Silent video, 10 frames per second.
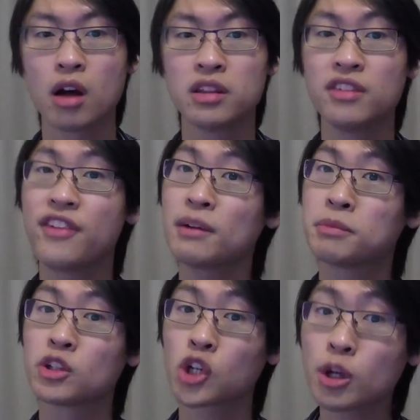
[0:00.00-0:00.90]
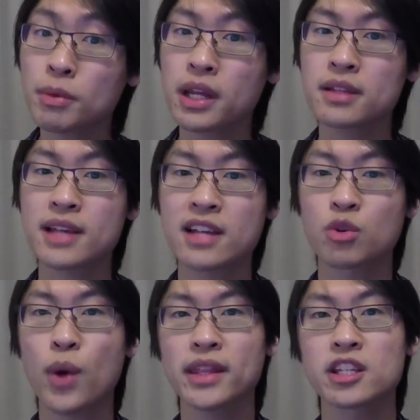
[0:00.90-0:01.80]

developed determinants as a way to